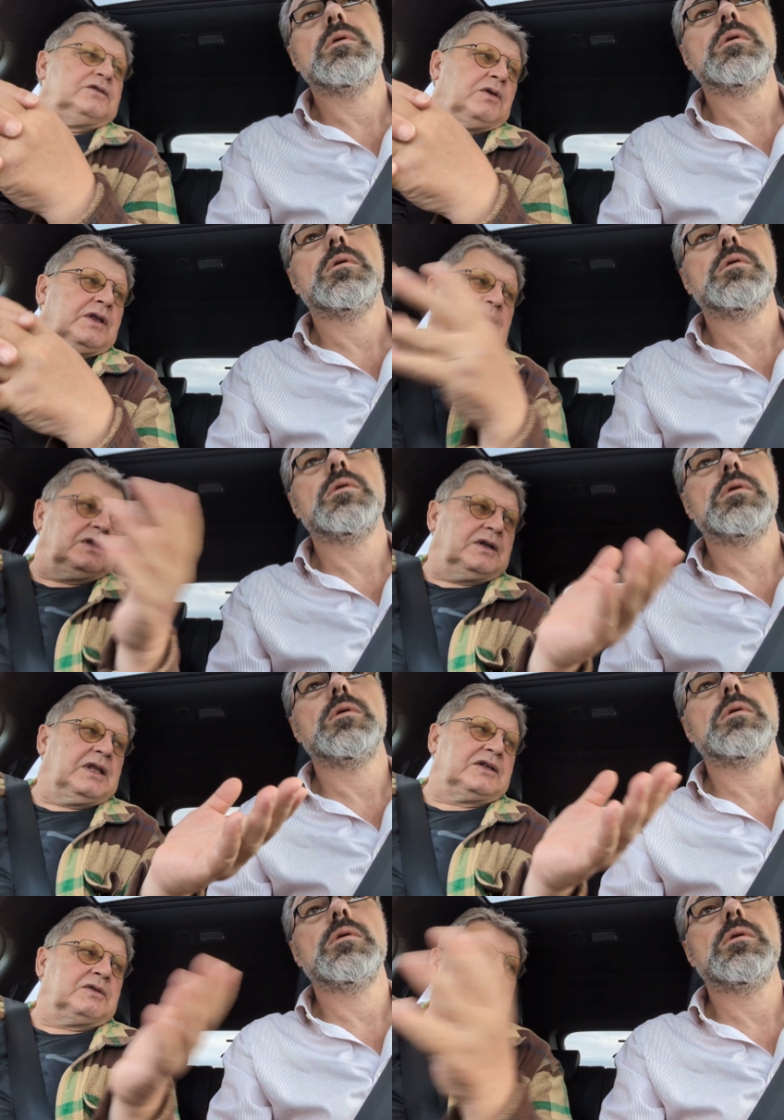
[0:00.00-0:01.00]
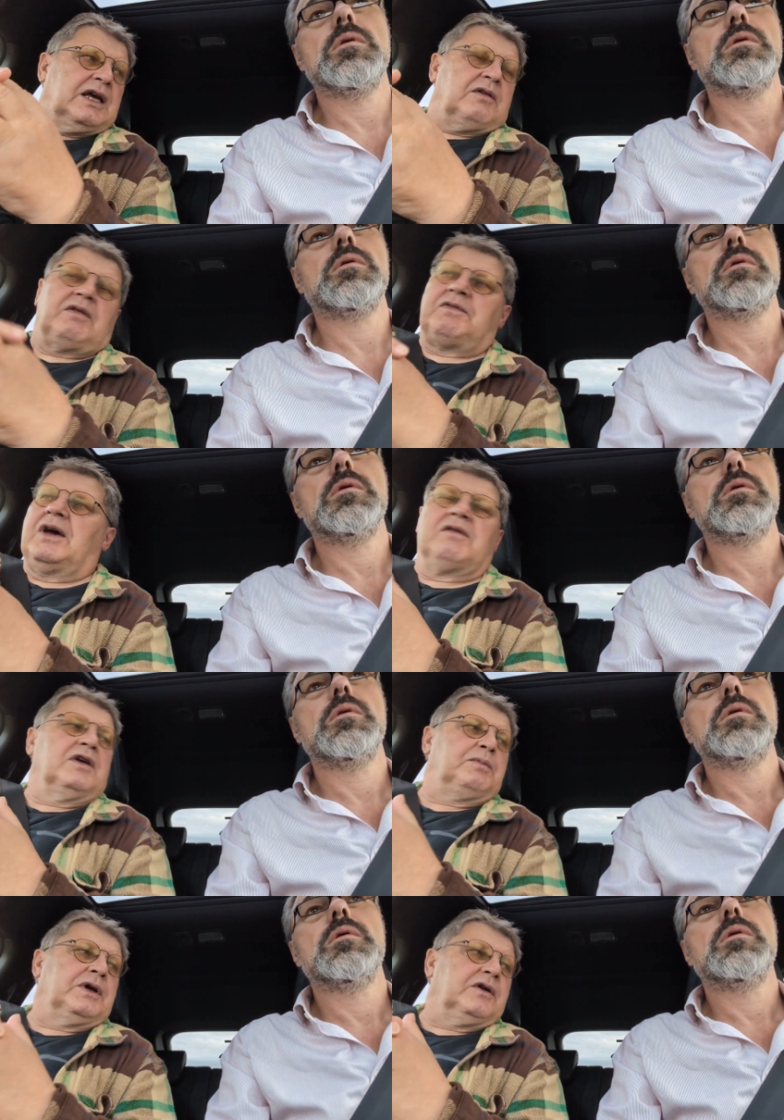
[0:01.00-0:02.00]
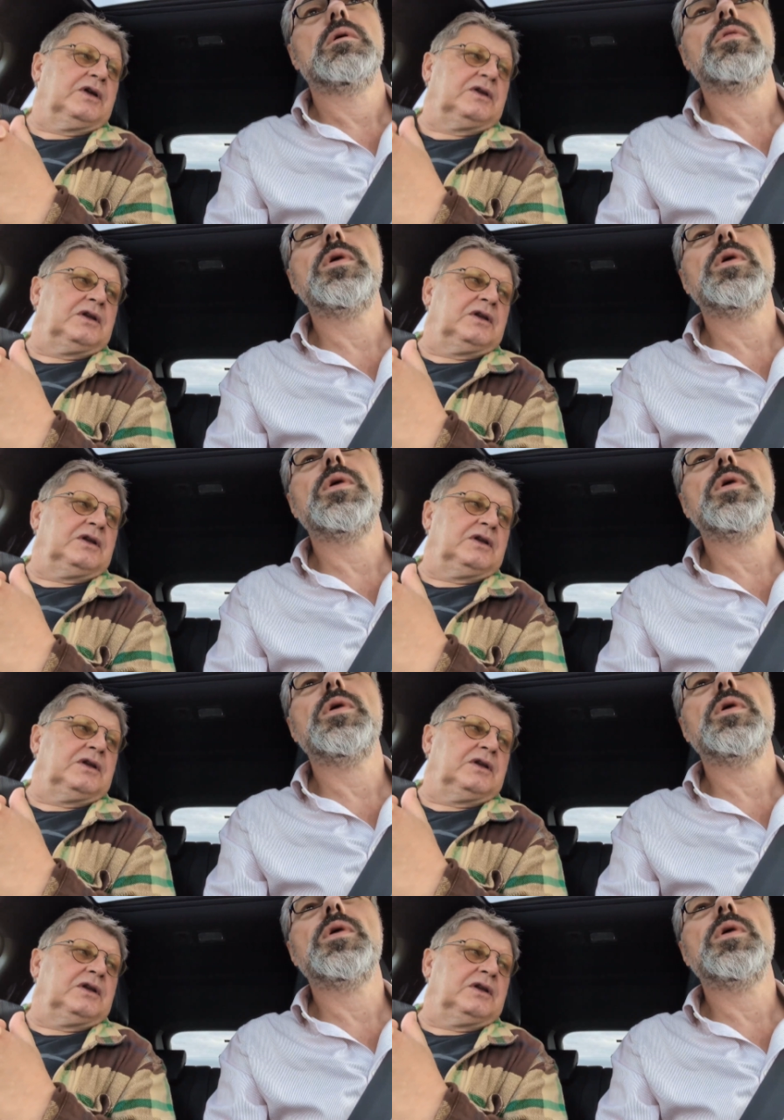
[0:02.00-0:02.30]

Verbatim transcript: so that, that's kind of a five-year period.